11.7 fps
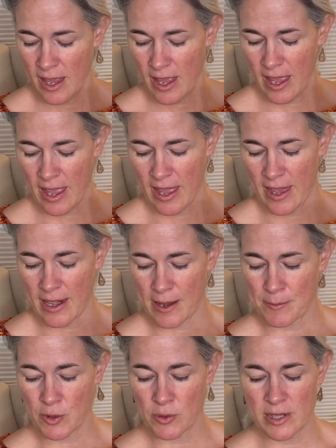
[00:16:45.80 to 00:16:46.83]
And
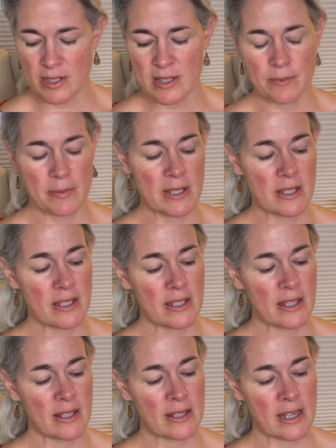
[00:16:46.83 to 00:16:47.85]
I'm going to be
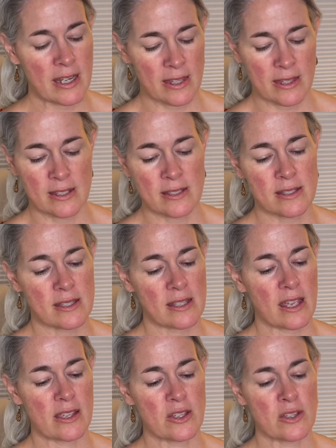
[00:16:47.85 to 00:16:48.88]
knitting this
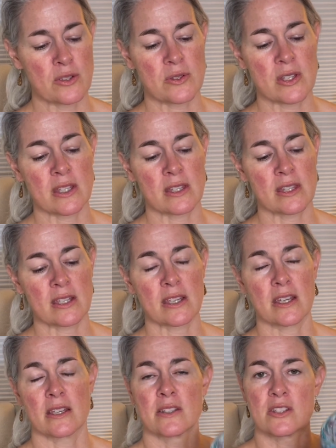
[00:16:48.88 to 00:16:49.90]
using
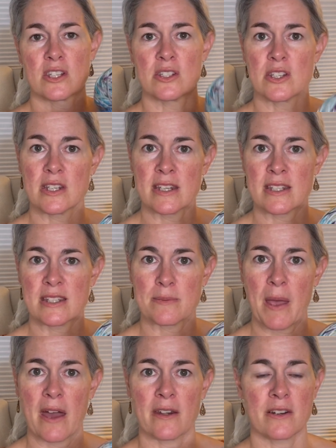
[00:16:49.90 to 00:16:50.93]
the Gingy Knits
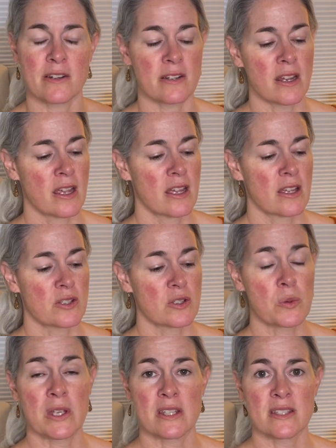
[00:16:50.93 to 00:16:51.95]
pattern,
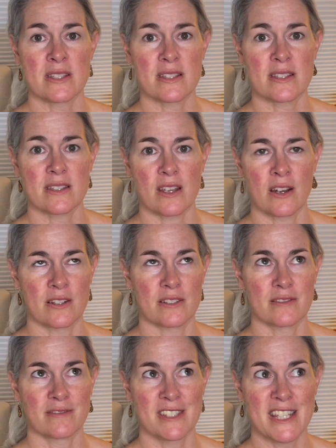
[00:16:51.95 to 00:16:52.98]
twins, or
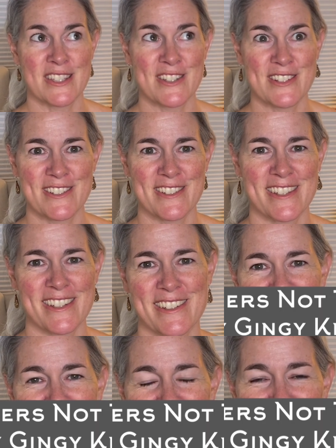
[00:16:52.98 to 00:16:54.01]
sisters,
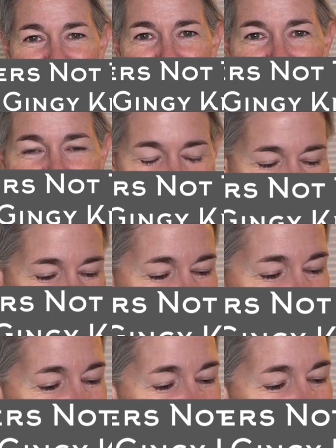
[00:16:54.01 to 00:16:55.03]
not twins.
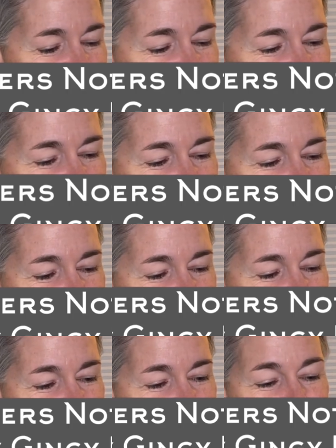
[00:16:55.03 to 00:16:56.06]
And
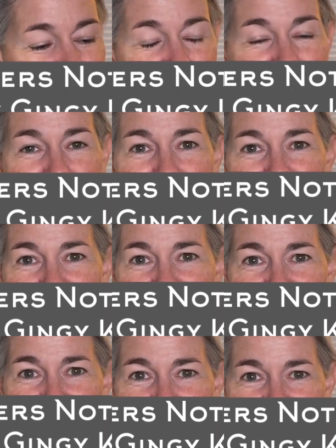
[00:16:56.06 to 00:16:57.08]
I'm looking forward to
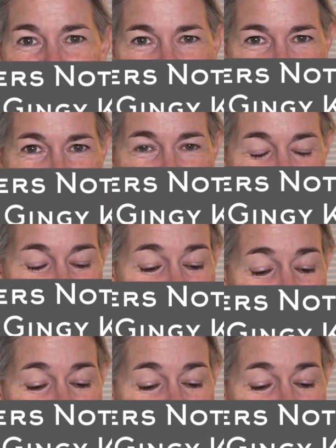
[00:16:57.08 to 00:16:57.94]
knitting that sock set,